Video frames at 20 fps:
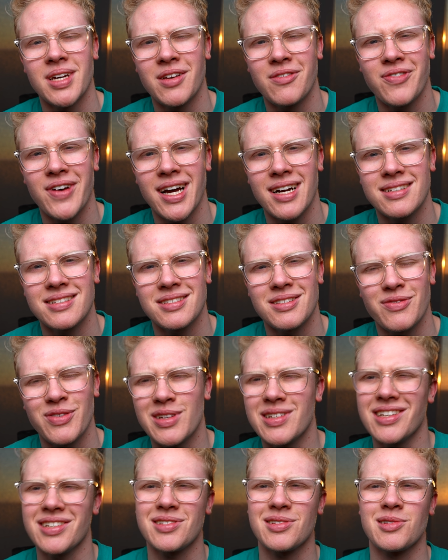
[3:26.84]
In fact, if
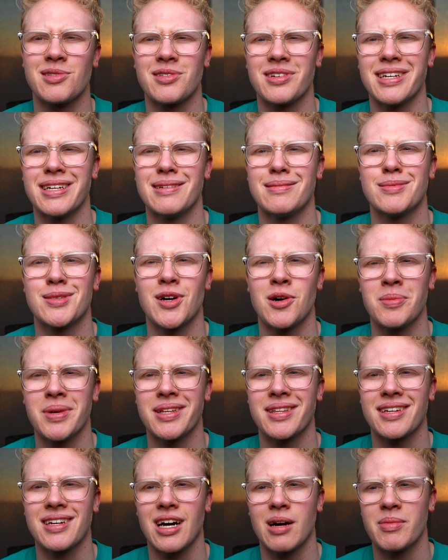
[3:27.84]
you disagree, tell me
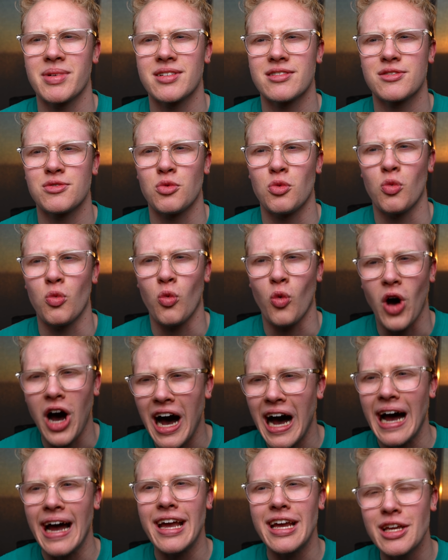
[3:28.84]
in the comments
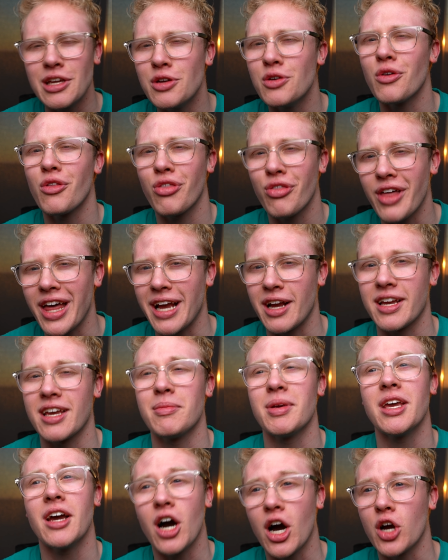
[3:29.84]
why you think.
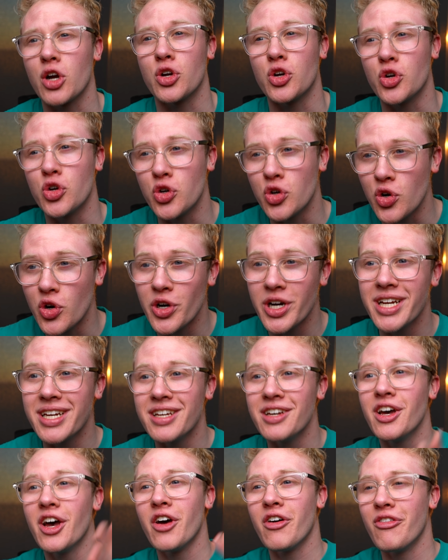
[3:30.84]
Give me a
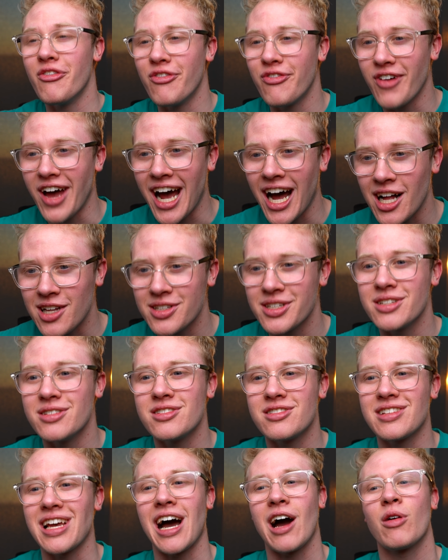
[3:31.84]
good, valid,
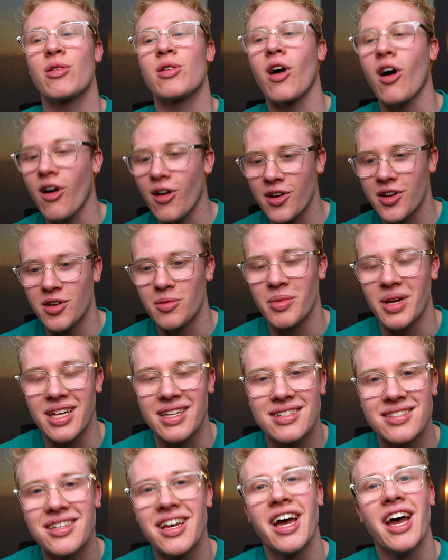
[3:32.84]
sound
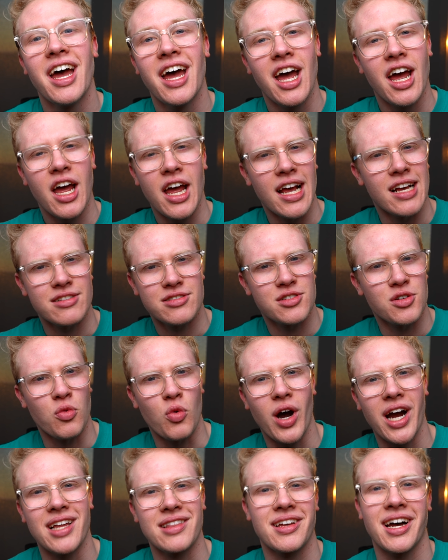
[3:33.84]
argument as to
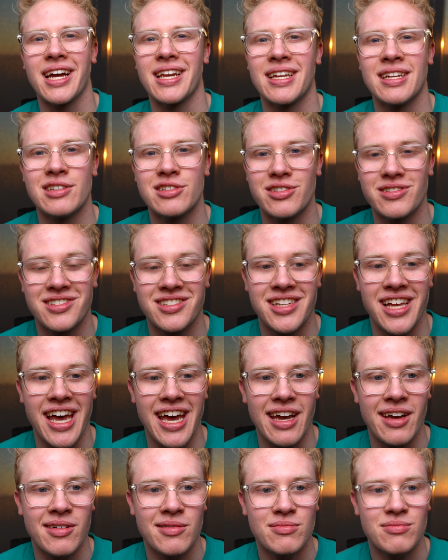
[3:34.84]
why Lightning should
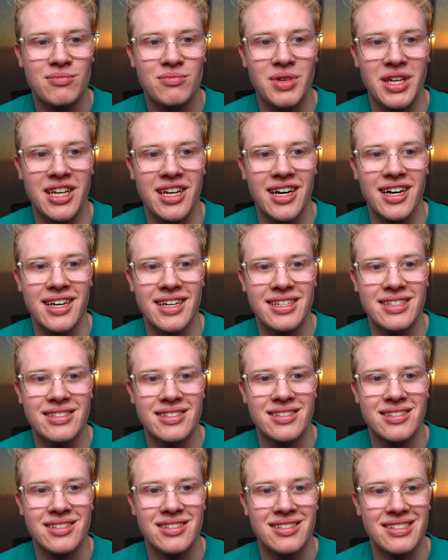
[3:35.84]
stay,
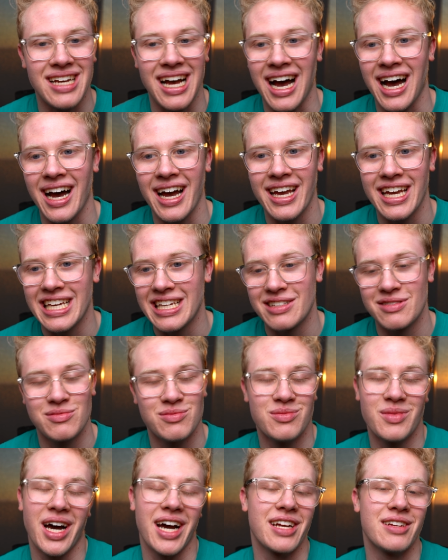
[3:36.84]
because I
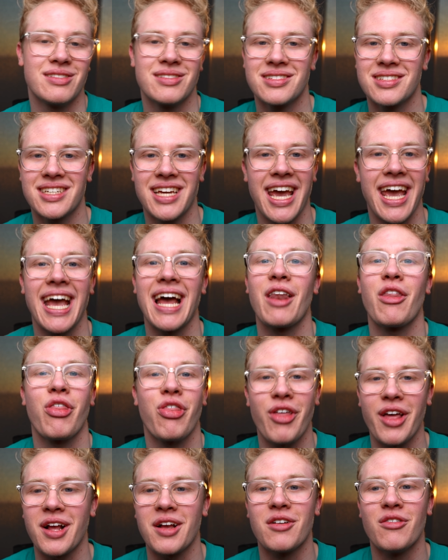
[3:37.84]
I can't
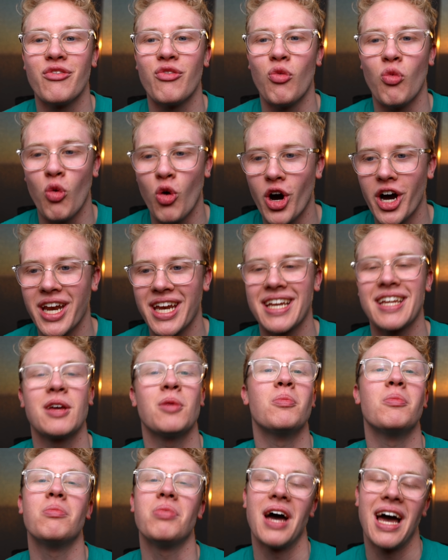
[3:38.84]
think of one
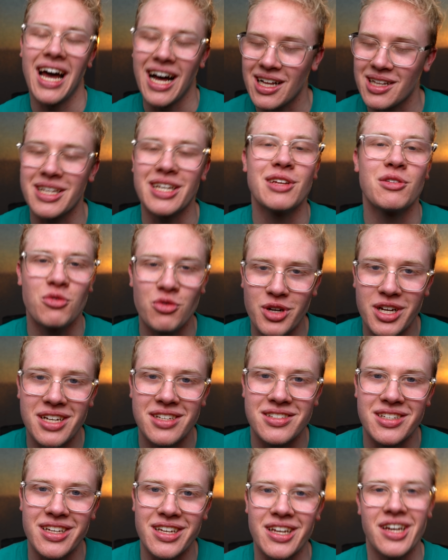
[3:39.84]
compelling
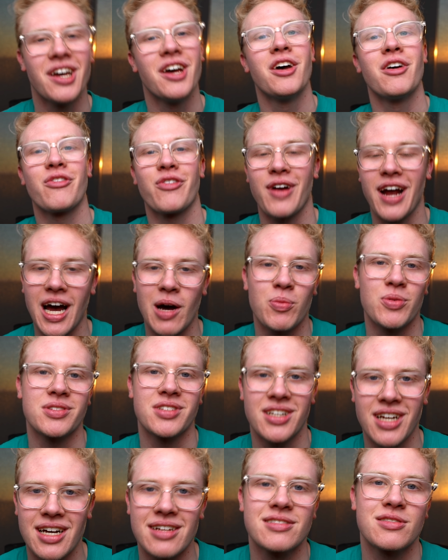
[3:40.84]
reason for Apple
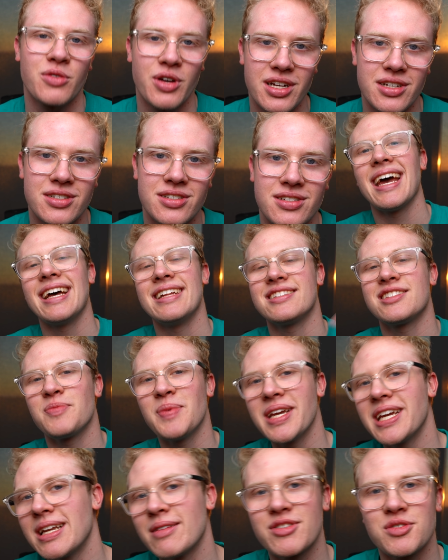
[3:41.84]
to not switch. And
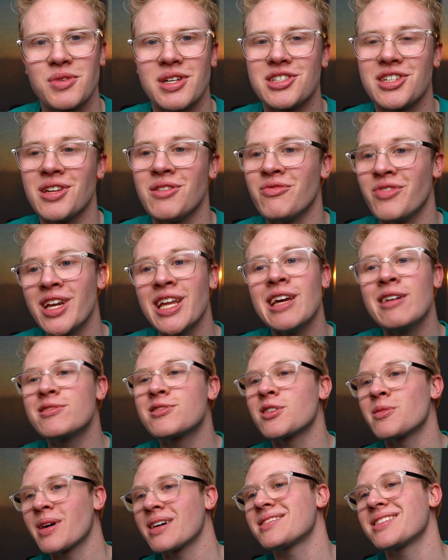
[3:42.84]
speaking of switching,
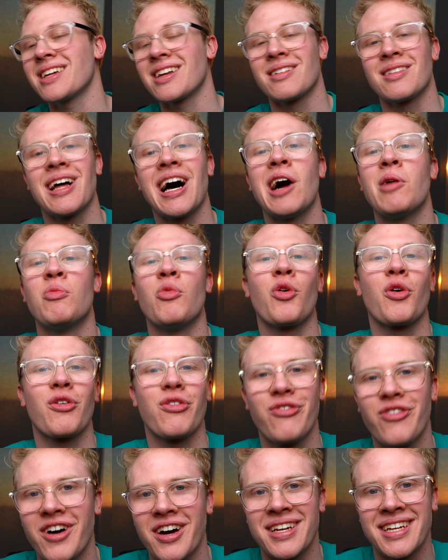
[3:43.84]
videos are about to get a lot more
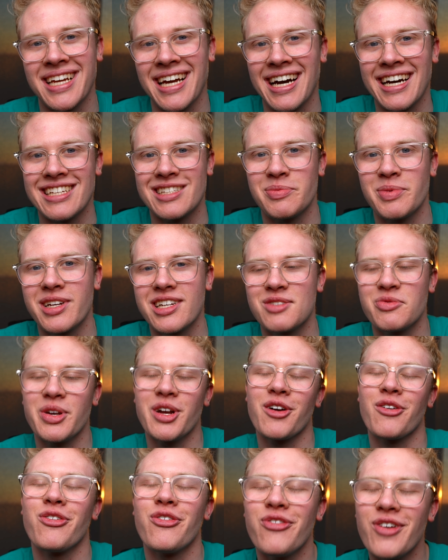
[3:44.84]
fun, guys, because
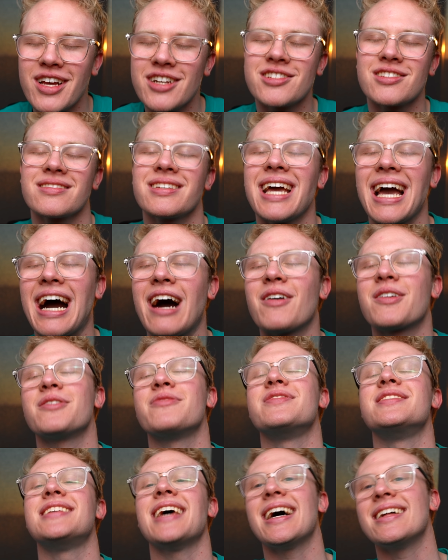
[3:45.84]
we are officially out
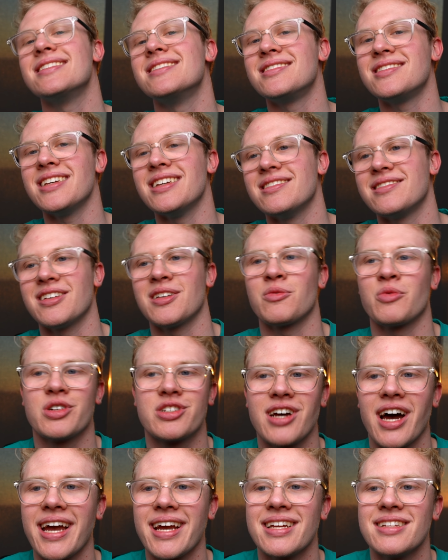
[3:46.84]
of dead season,
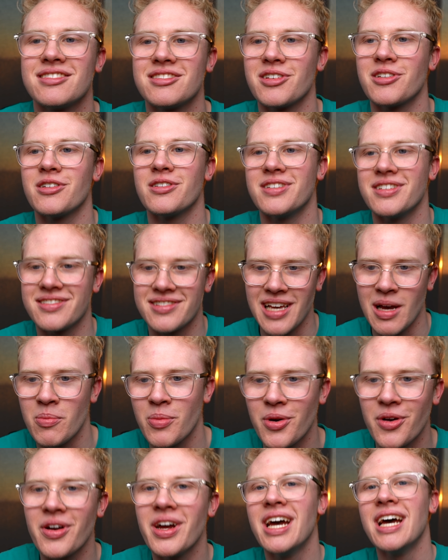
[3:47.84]
which I consider
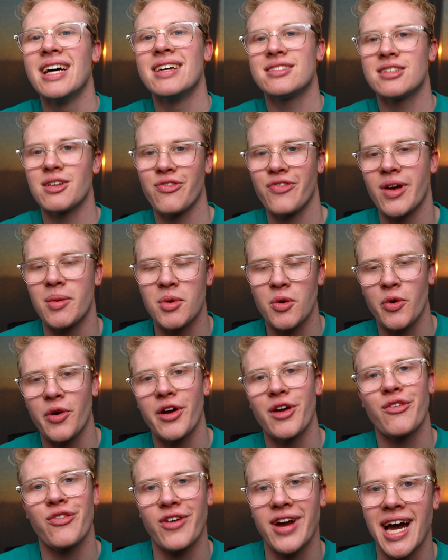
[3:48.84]
December to
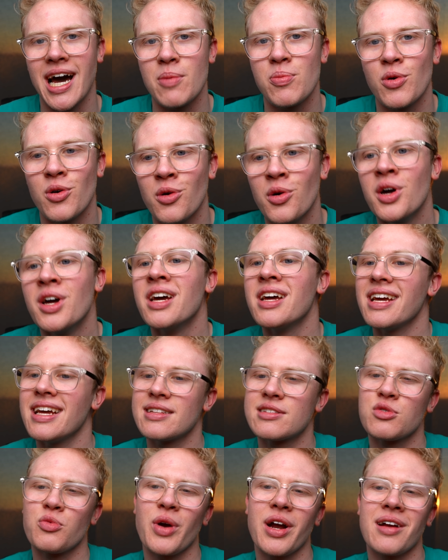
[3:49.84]
February for Apple.
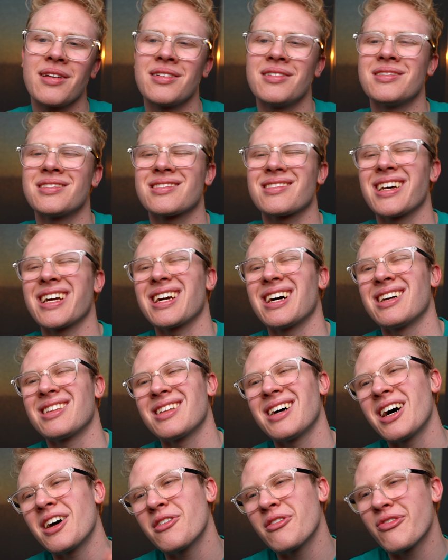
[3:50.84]
It's where there's like a
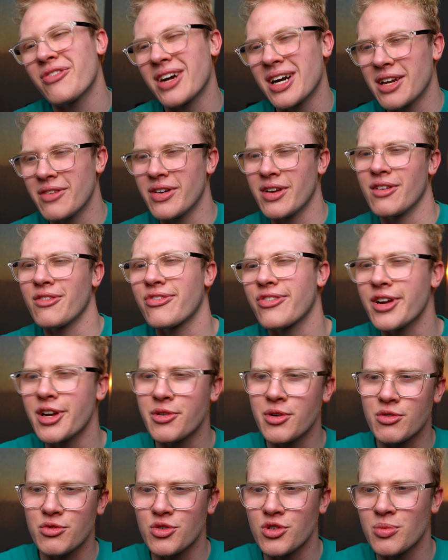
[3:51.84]
lot of kind of
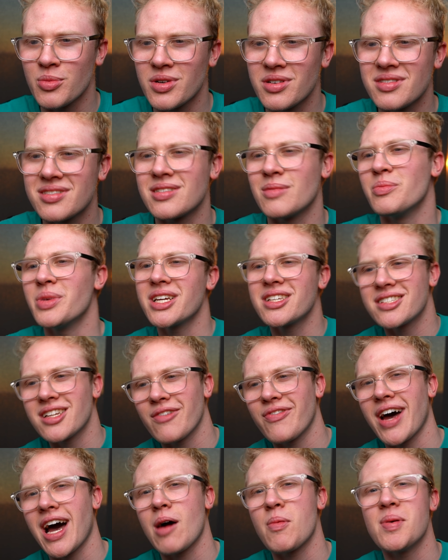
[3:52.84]
infrequent rumors, some big
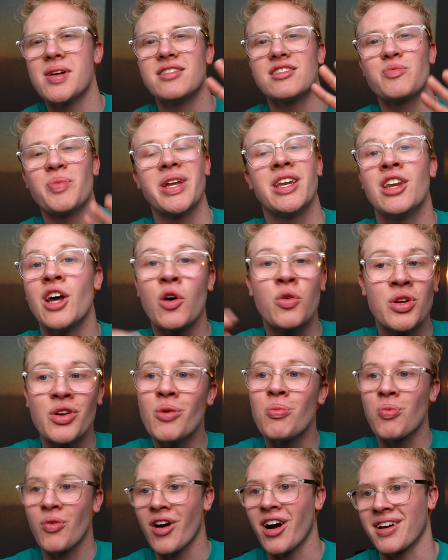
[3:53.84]
stuff happens, but no
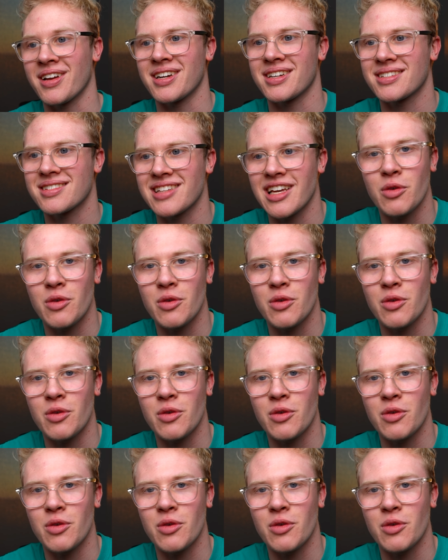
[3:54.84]
new products.